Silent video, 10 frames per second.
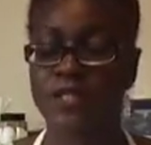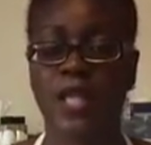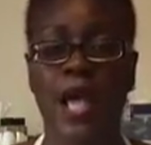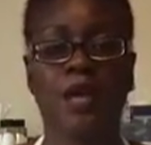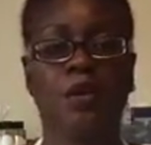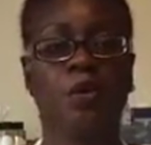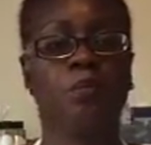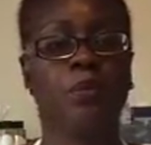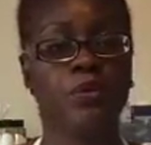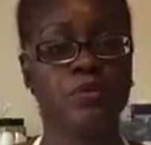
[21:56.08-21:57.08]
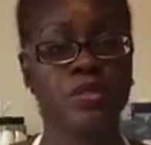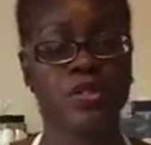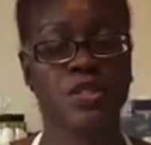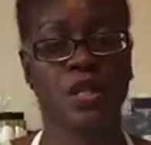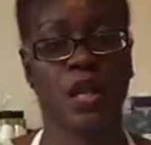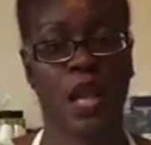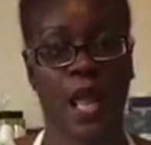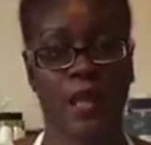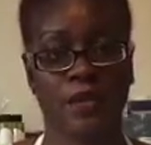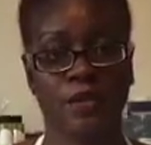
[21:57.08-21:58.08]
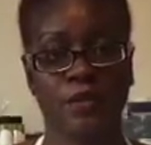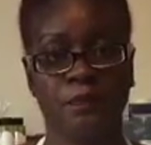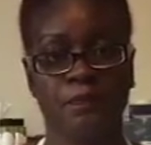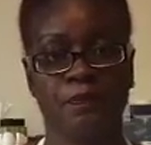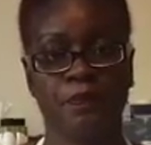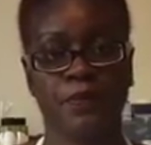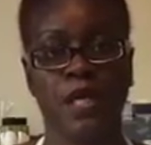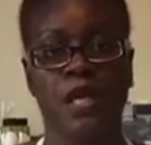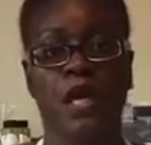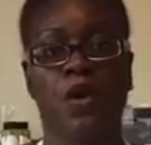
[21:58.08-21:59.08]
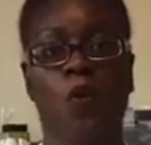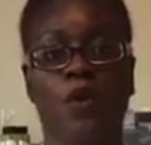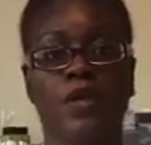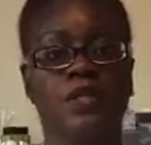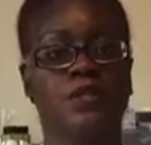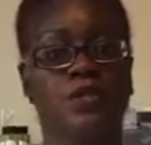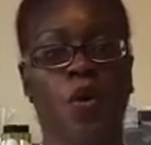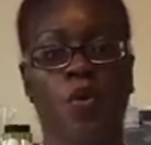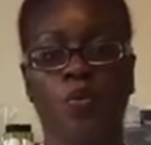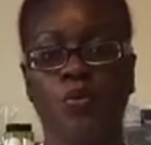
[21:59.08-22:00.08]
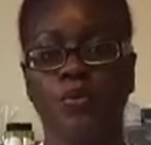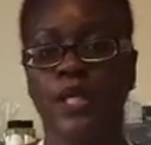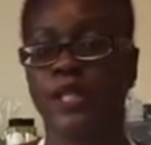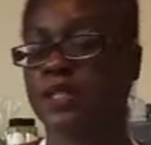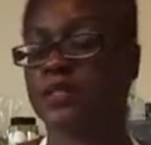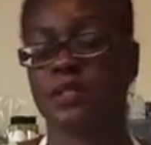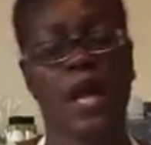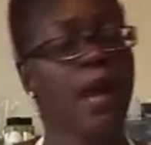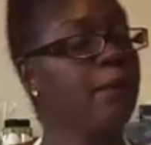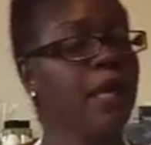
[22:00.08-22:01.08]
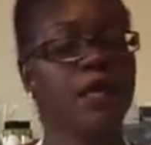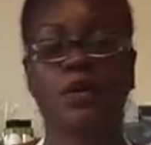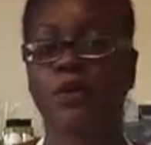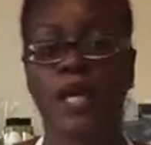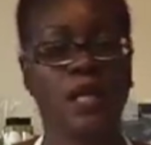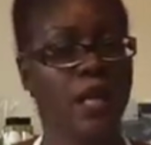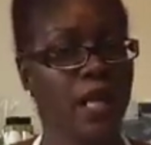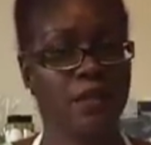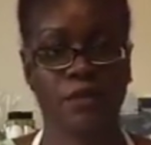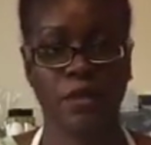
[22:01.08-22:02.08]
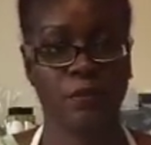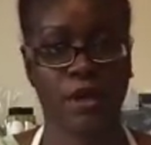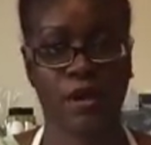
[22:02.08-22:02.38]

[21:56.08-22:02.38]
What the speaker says: Tallow boosts lather. On its own, it does not make a great lathering